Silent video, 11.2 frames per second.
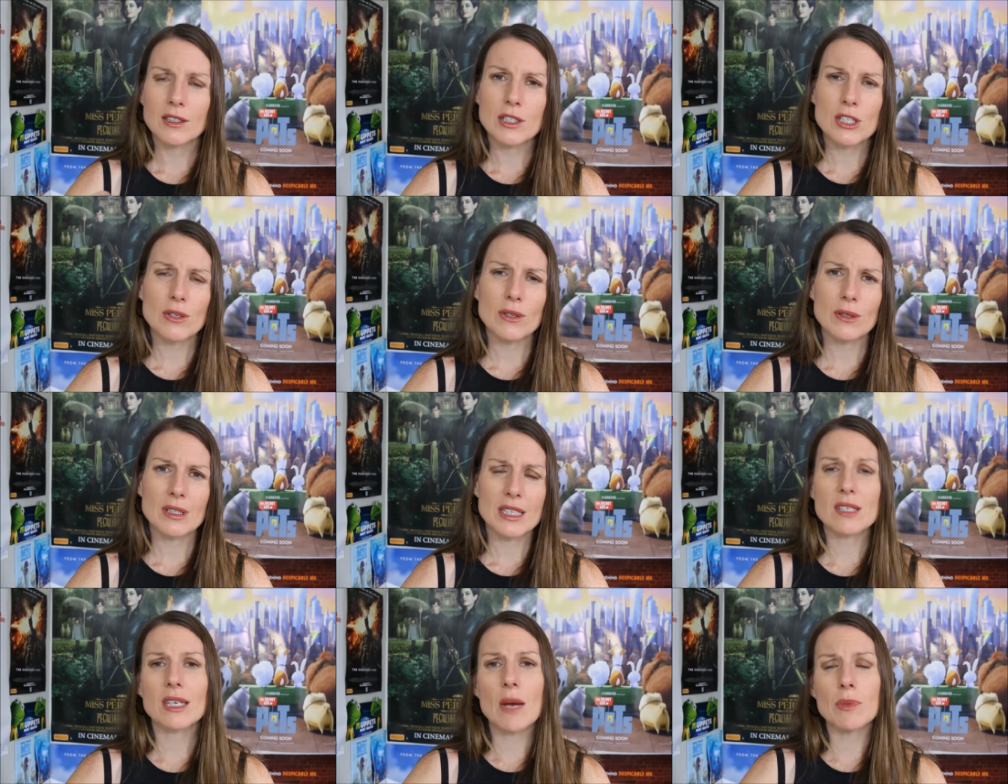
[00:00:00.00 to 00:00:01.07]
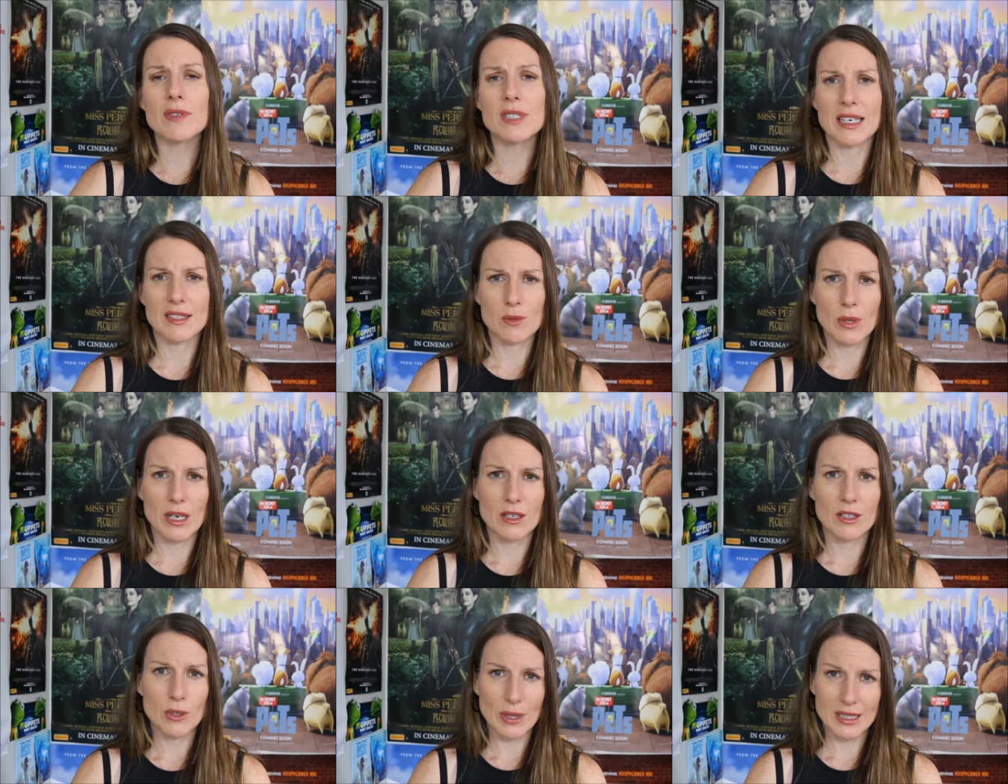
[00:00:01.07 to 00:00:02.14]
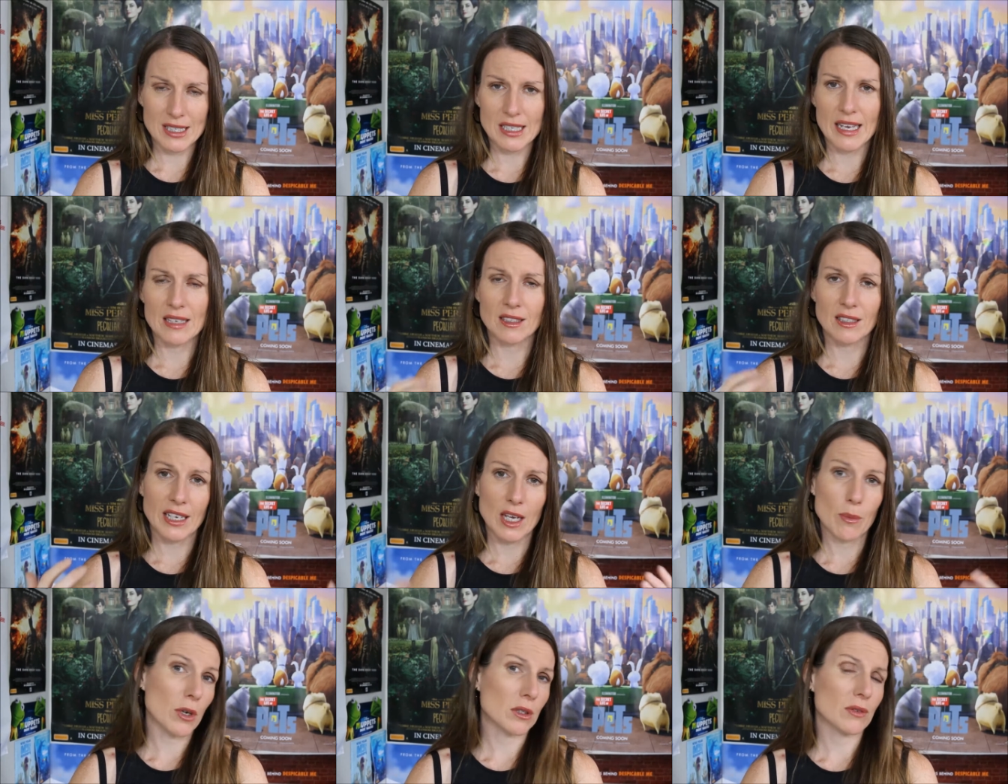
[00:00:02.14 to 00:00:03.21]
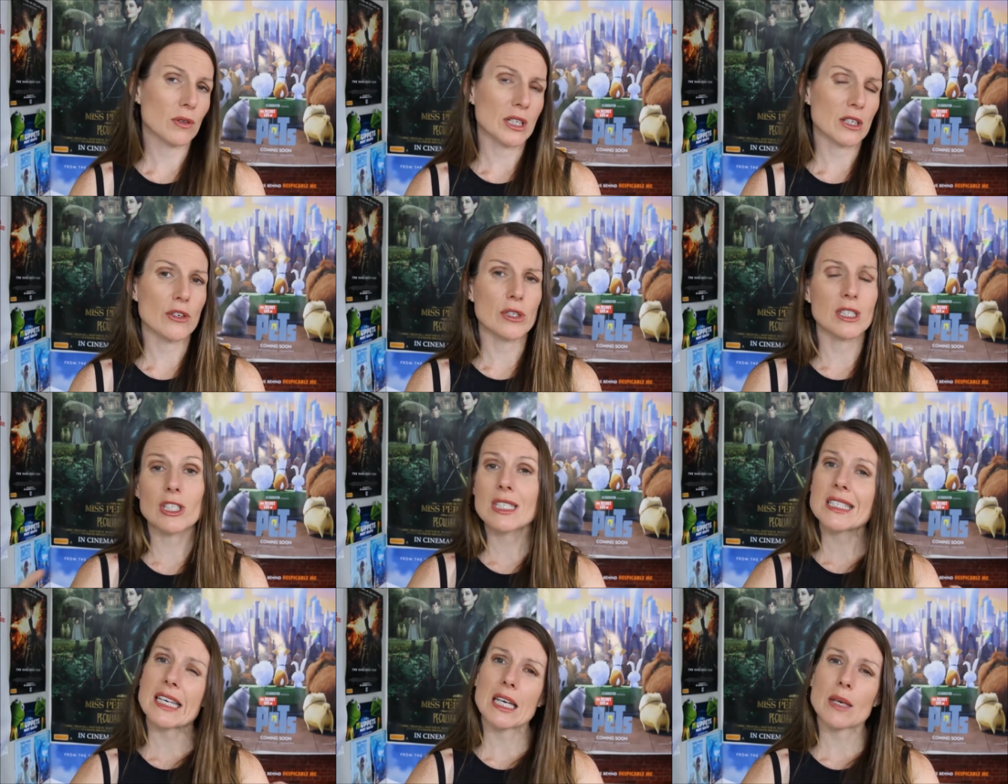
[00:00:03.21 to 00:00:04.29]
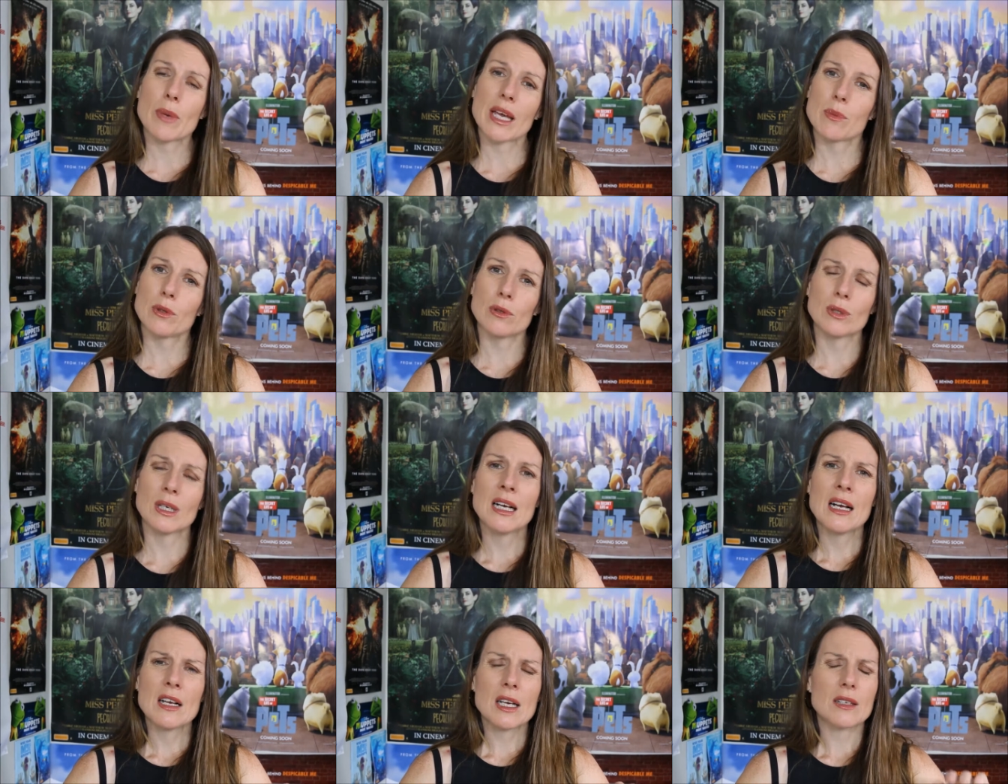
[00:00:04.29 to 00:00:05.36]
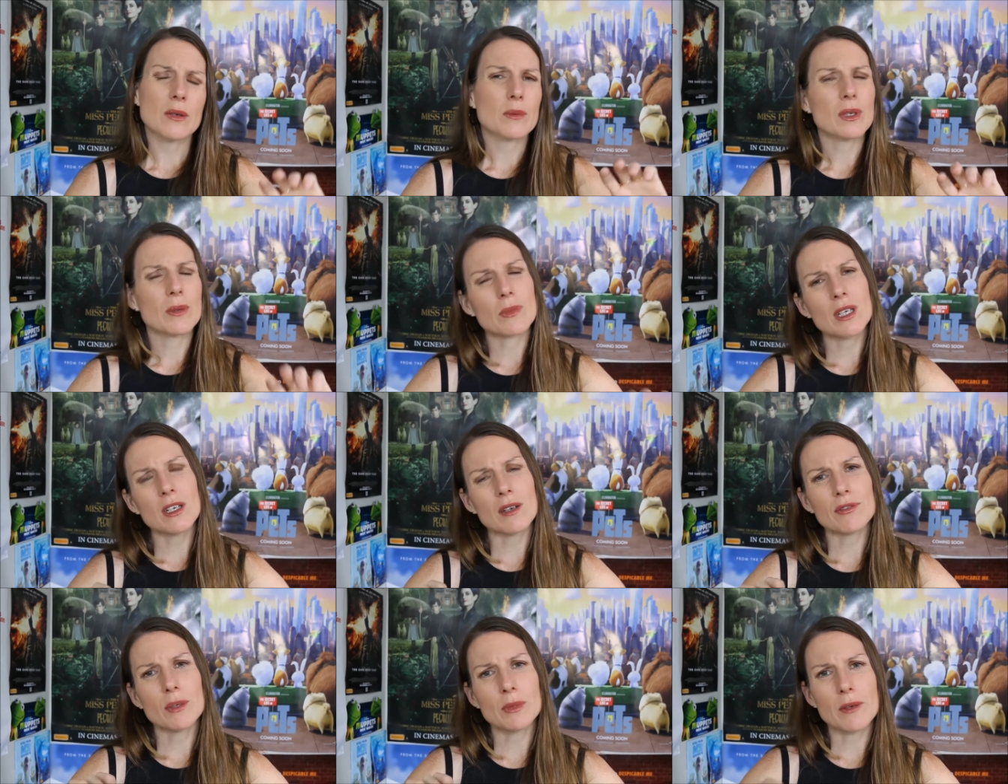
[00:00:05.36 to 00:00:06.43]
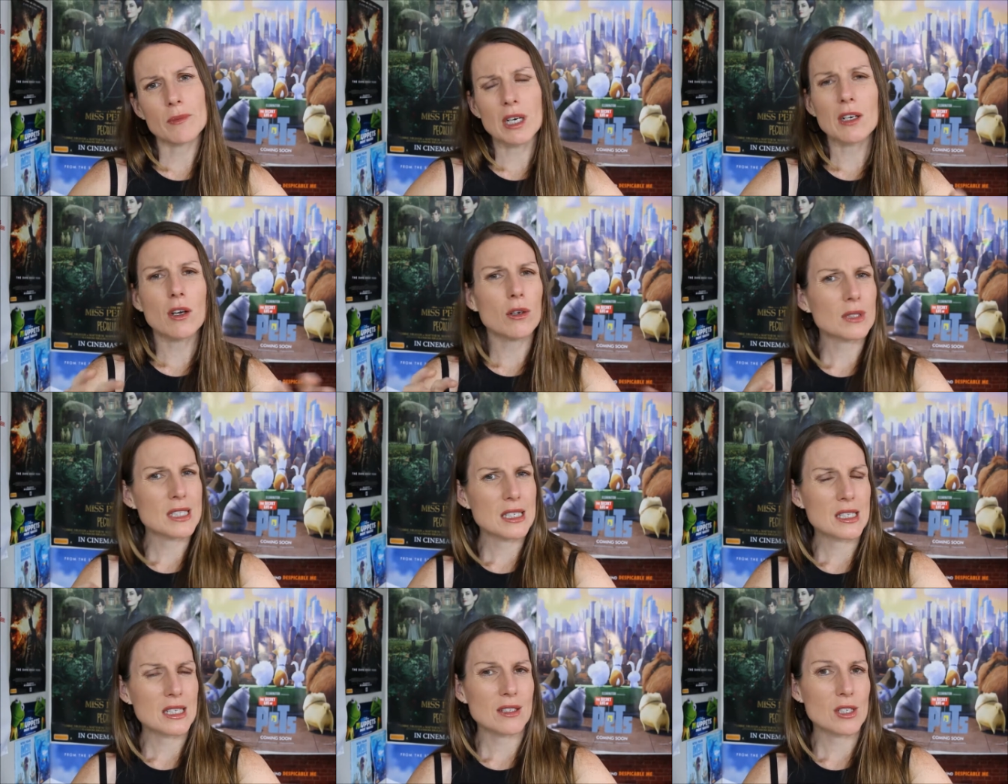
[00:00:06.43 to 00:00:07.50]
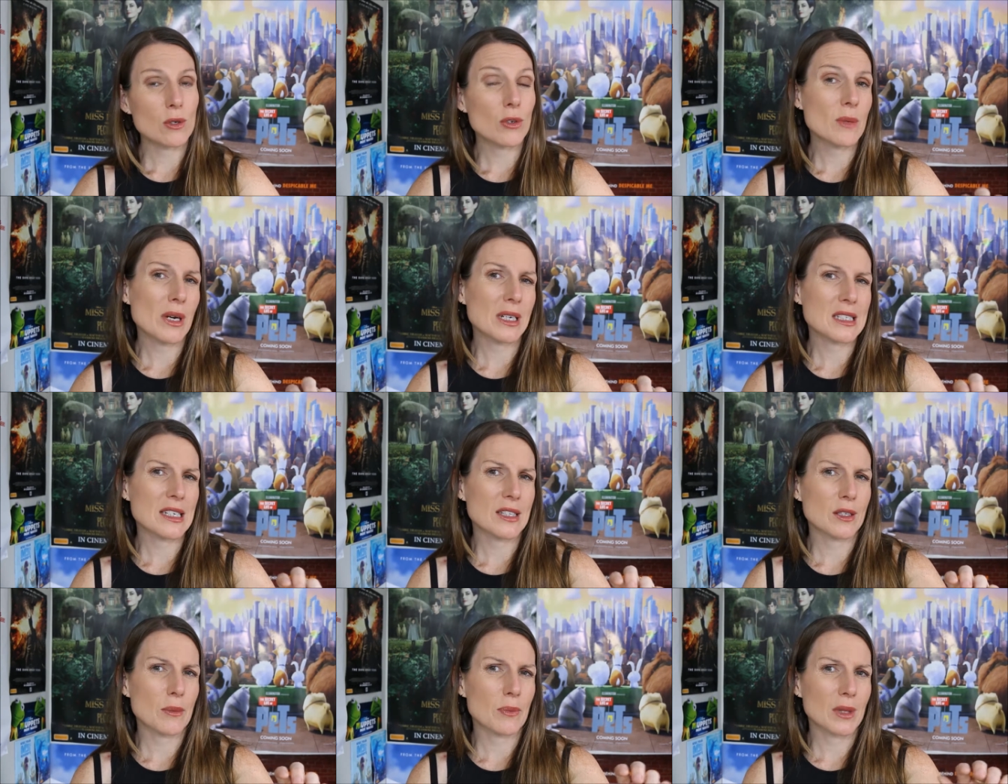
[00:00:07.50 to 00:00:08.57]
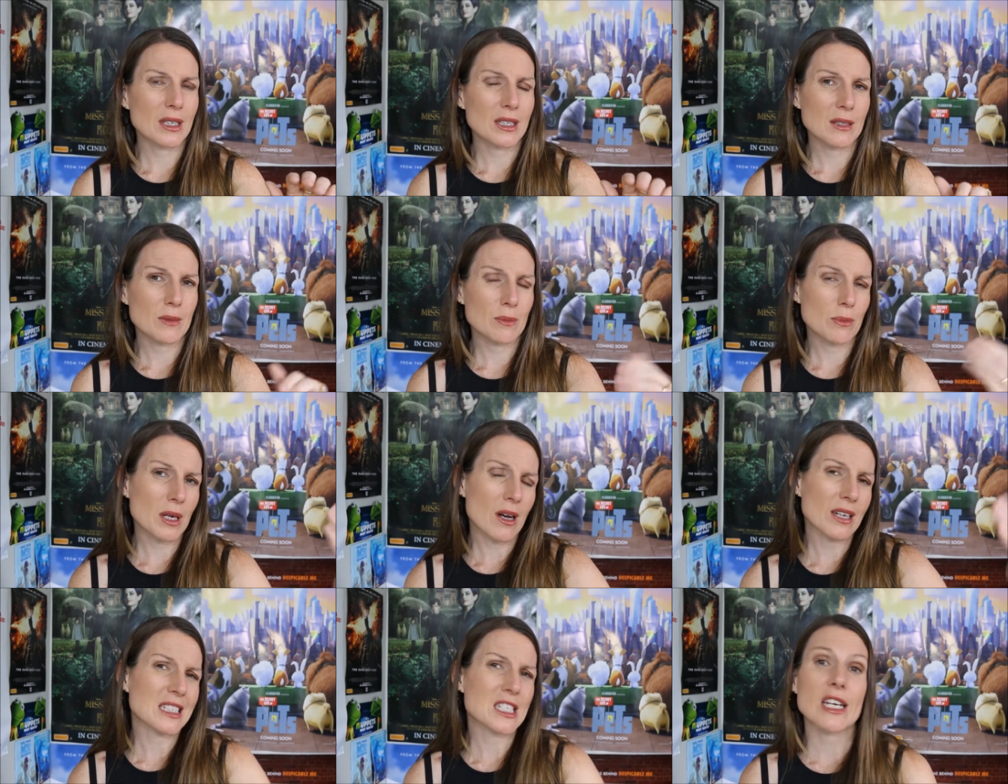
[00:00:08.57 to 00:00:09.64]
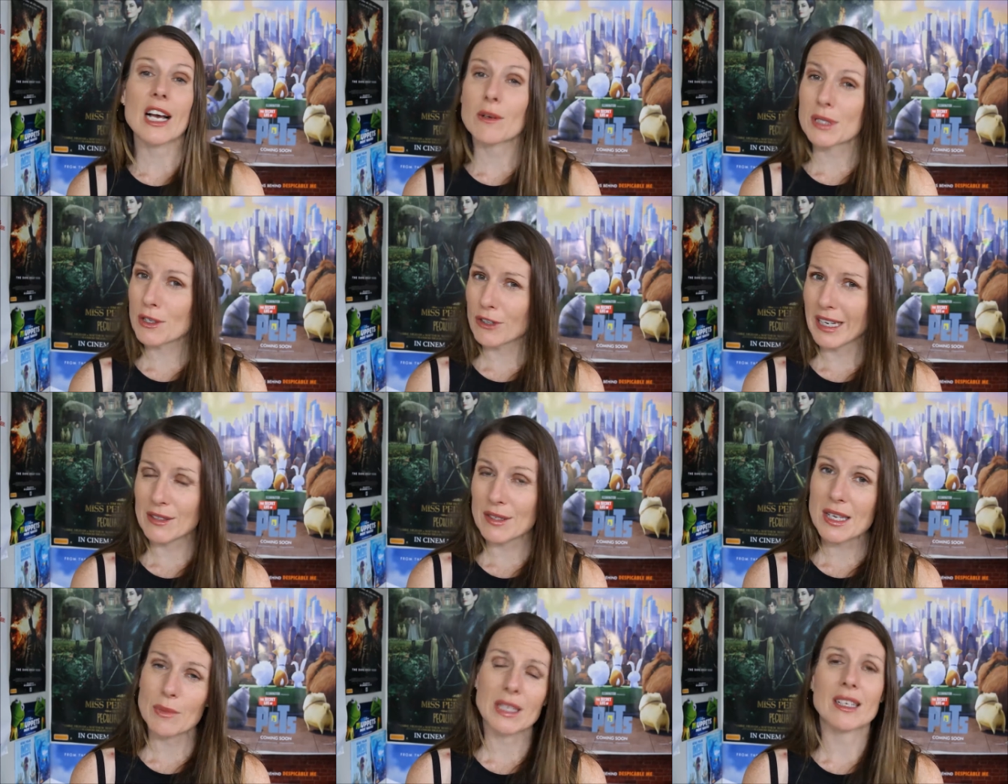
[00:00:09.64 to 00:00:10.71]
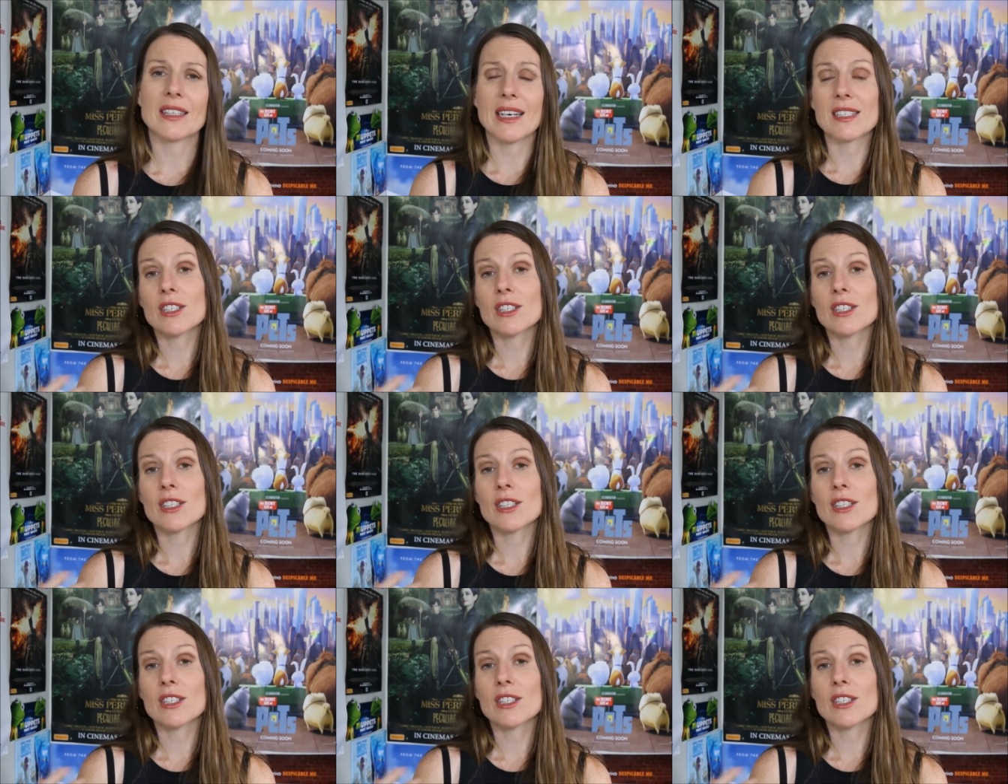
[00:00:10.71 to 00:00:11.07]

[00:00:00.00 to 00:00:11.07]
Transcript: there's a couple of scenes where you understand that they are both fully nude, and you see people, you know, from a long distance, or you might see them behind a shower screen or something like that.